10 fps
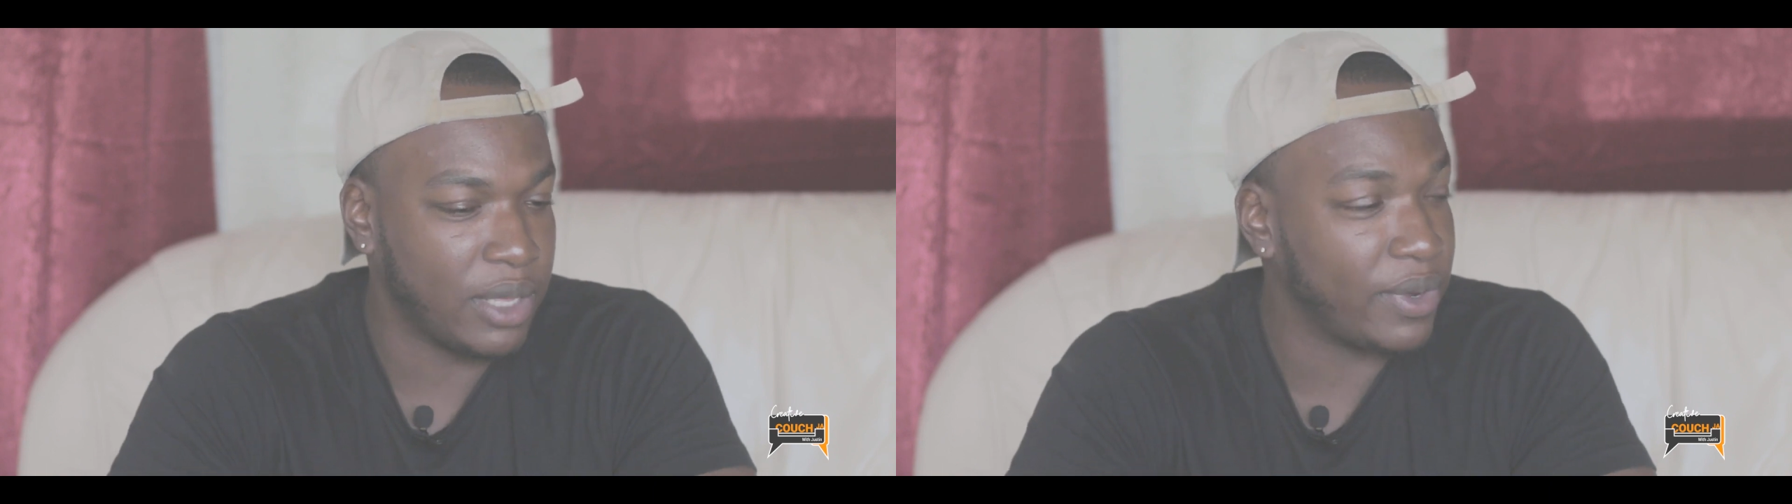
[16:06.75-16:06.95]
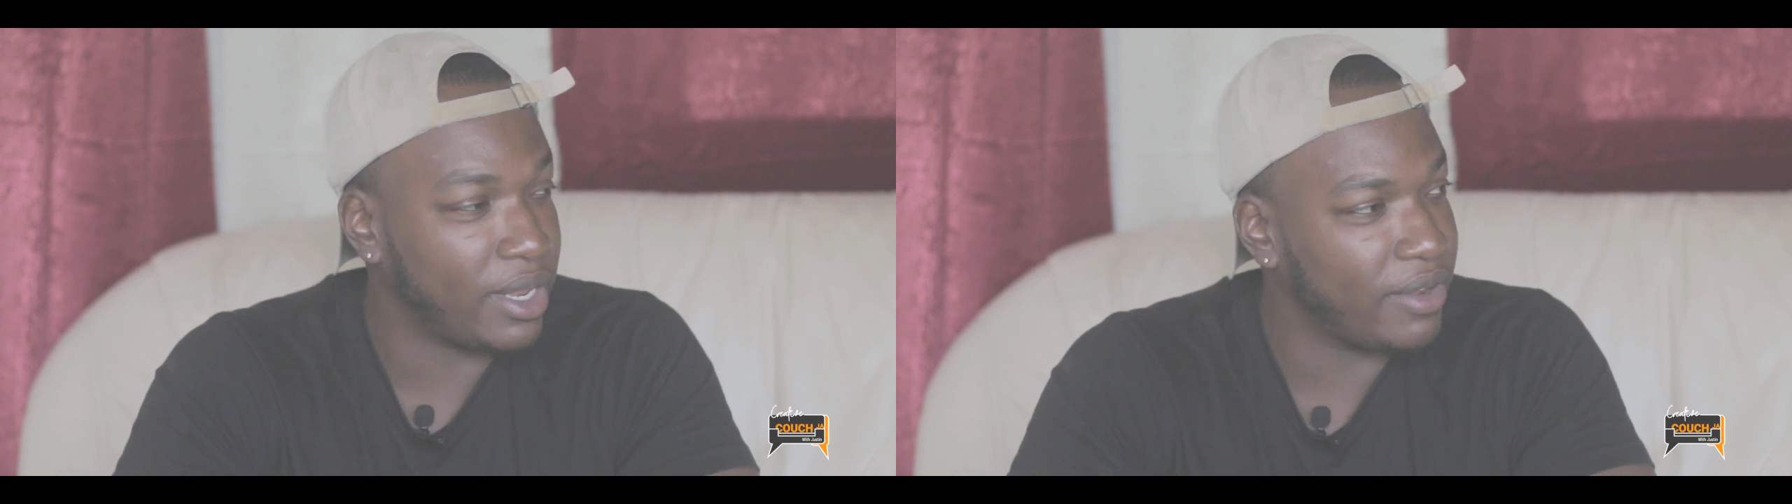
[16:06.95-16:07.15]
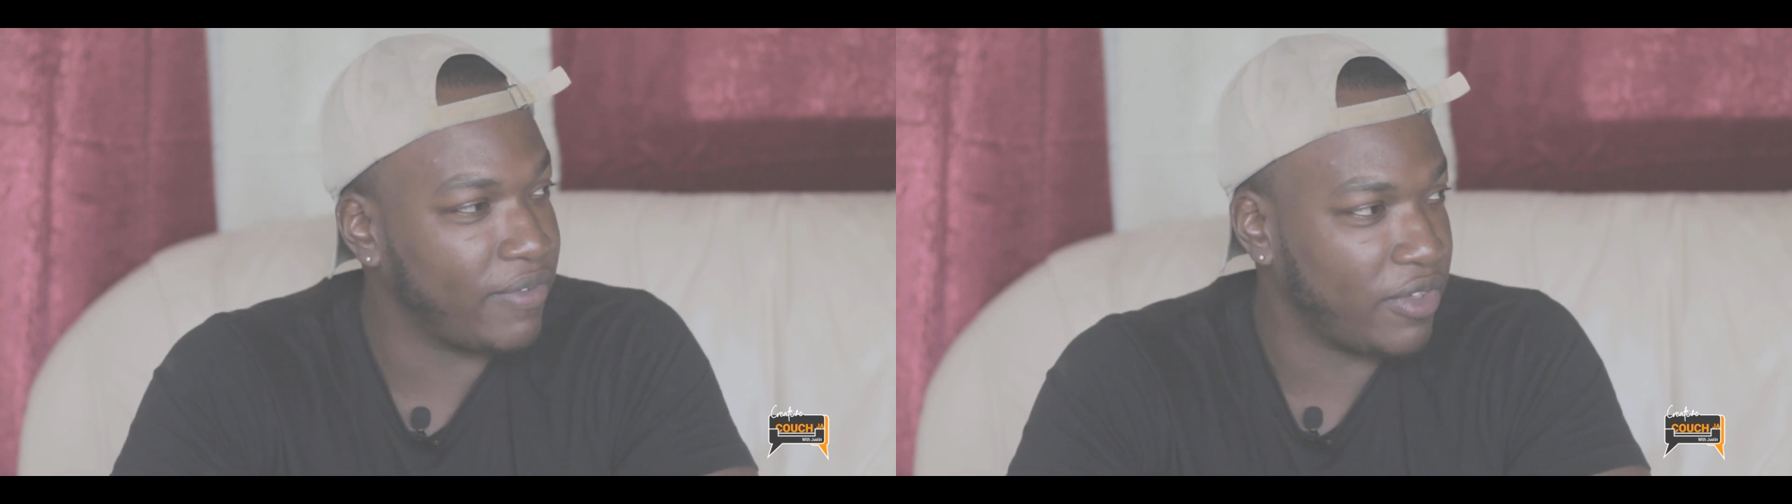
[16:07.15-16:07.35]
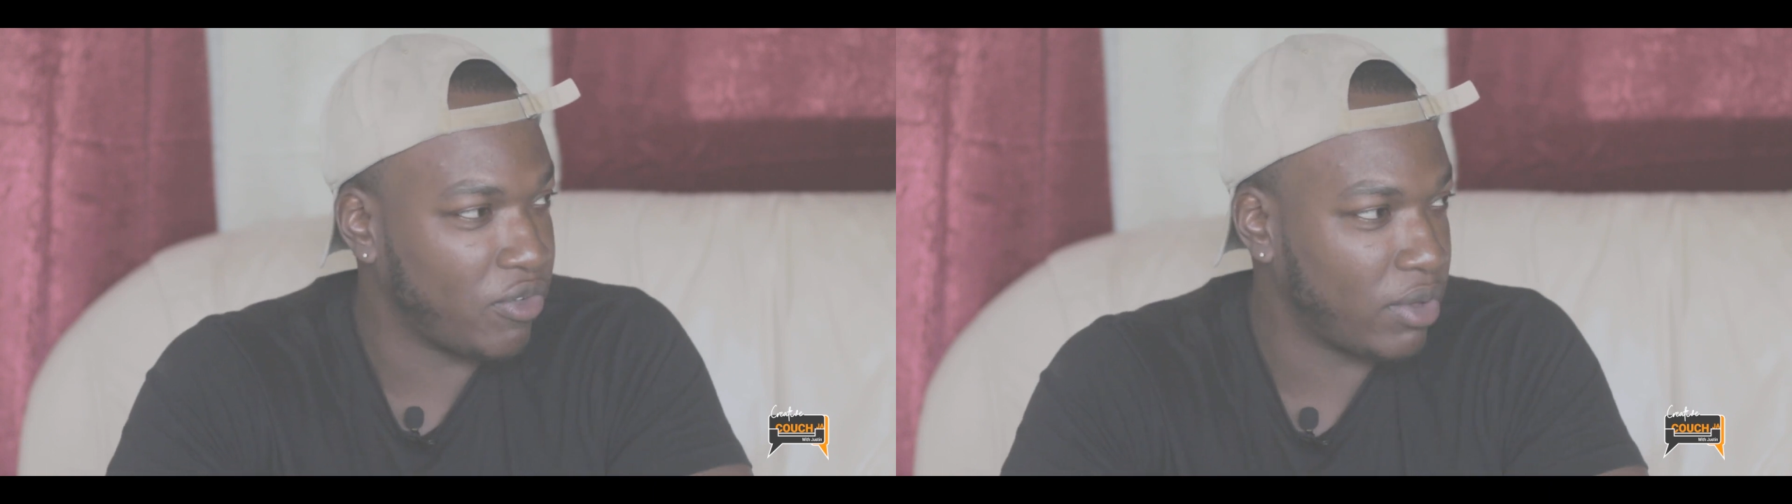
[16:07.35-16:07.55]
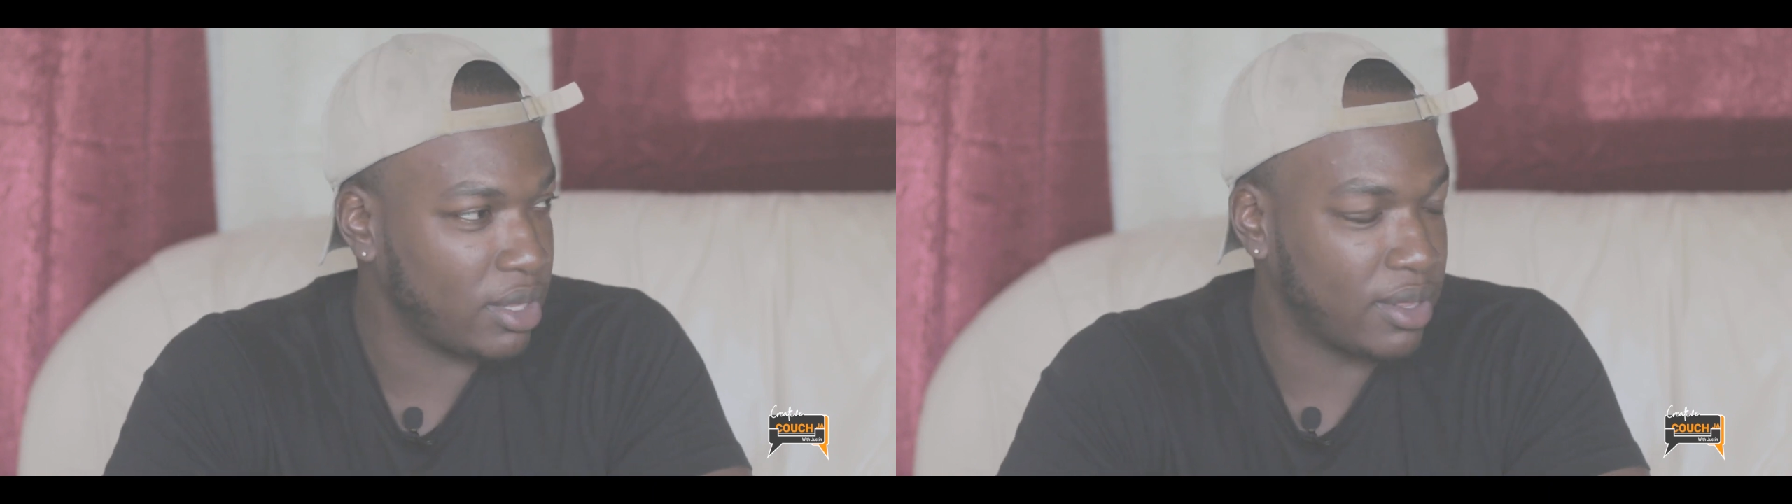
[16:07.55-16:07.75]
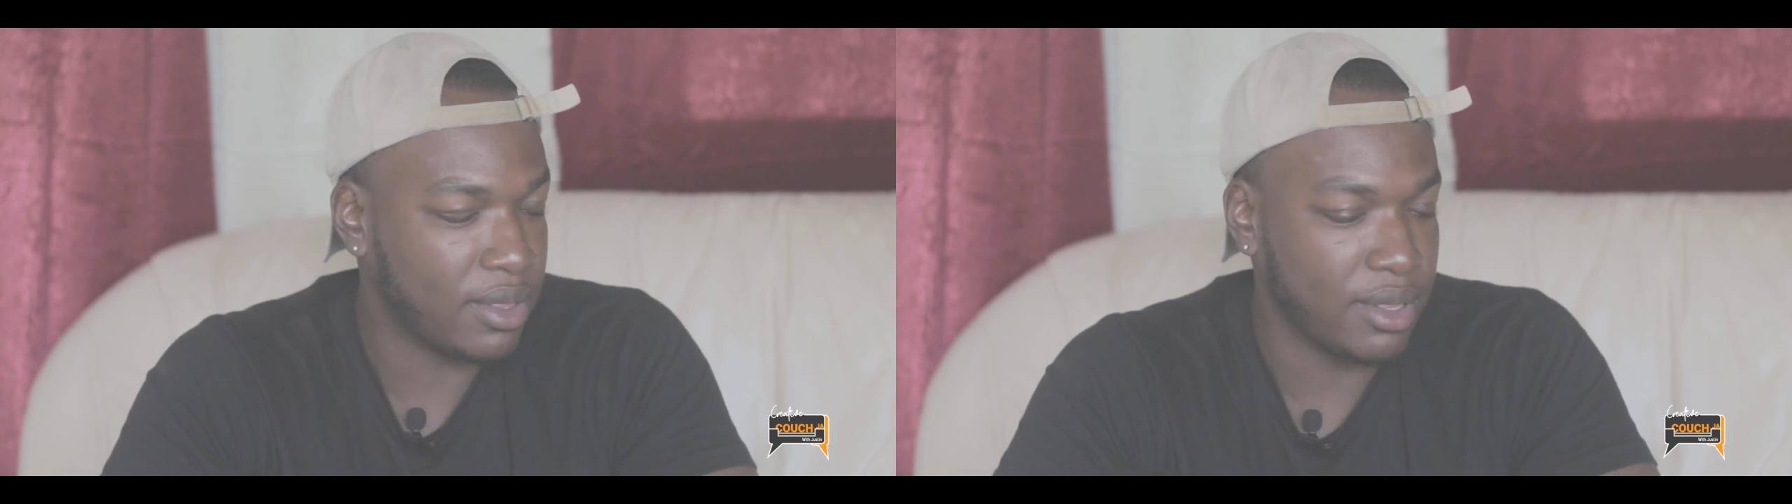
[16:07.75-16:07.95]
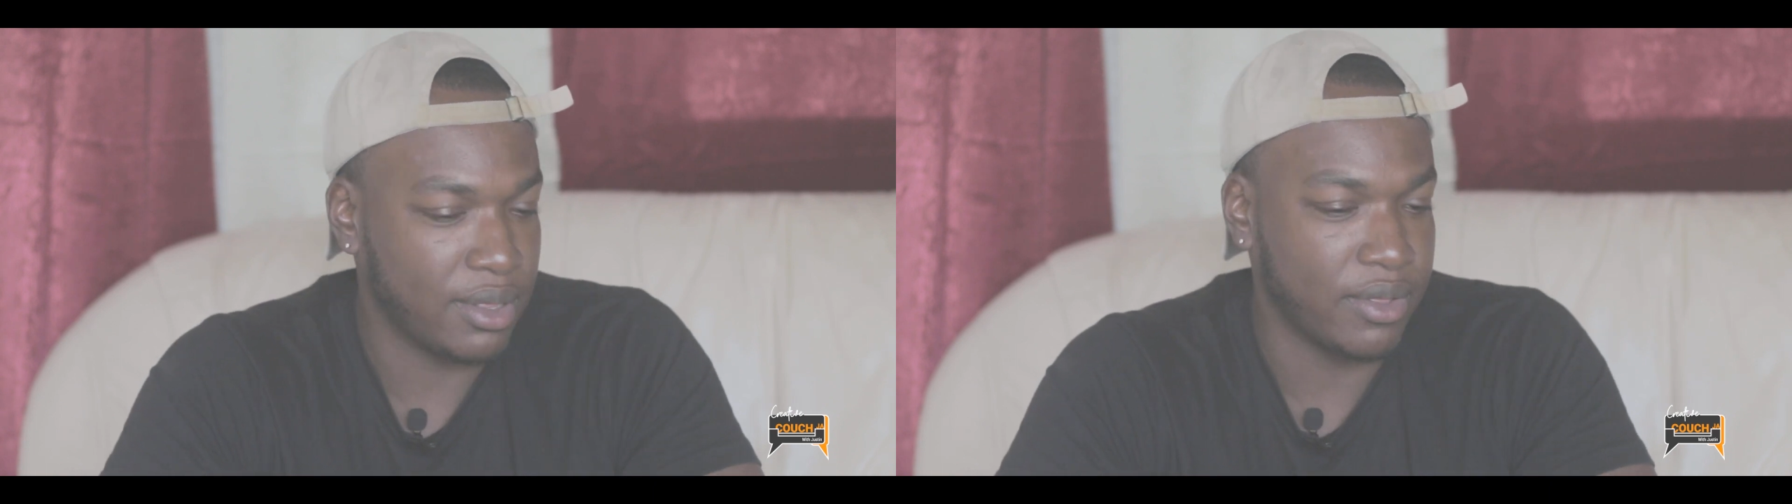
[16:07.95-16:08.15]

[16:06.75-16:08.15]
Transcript: deal with individuals.